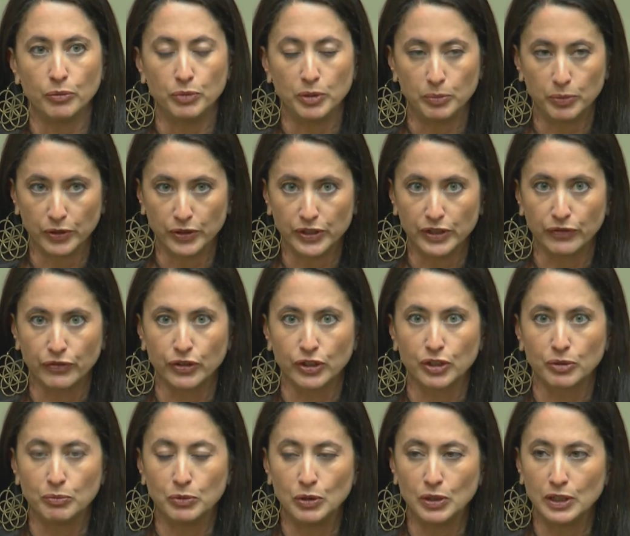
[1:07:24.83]
people in
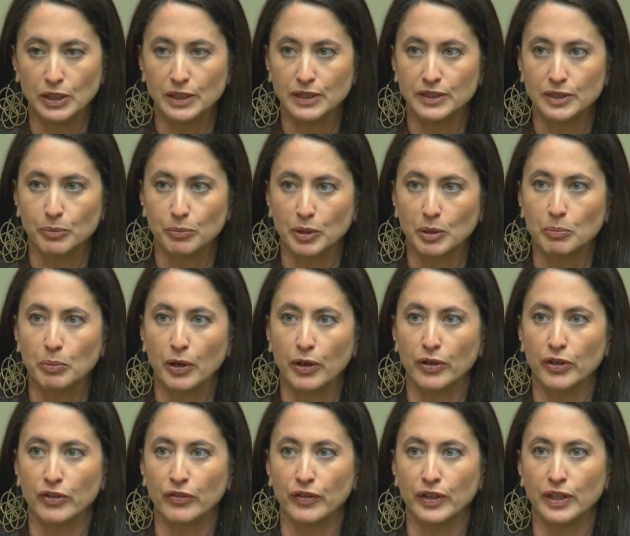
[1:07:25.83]
different communities, a big
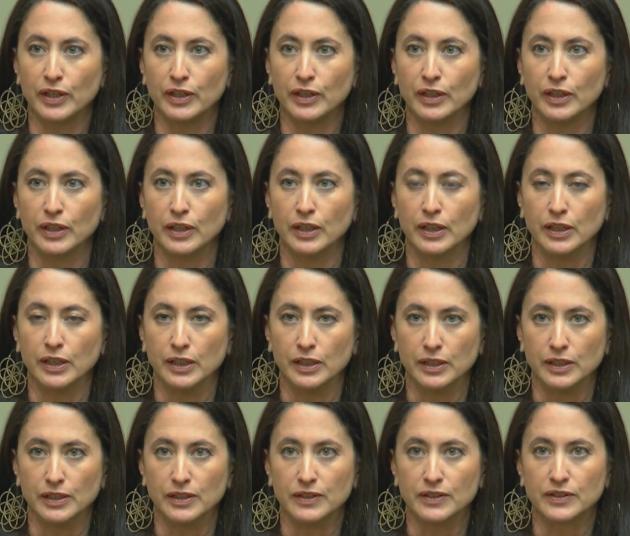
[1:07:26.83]
part of it
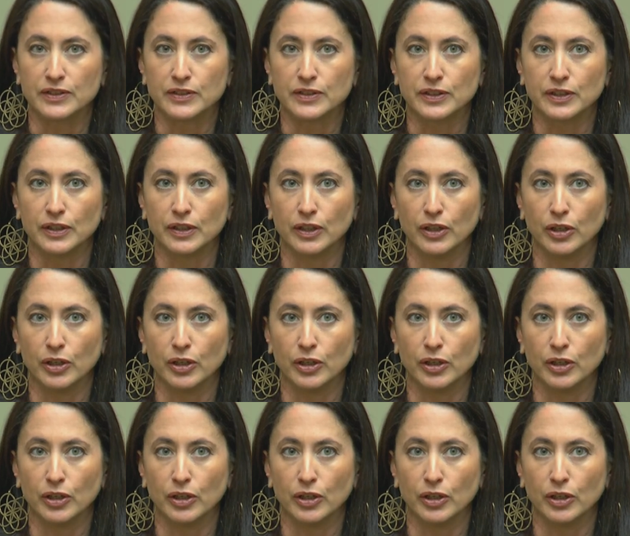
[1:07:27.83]
is,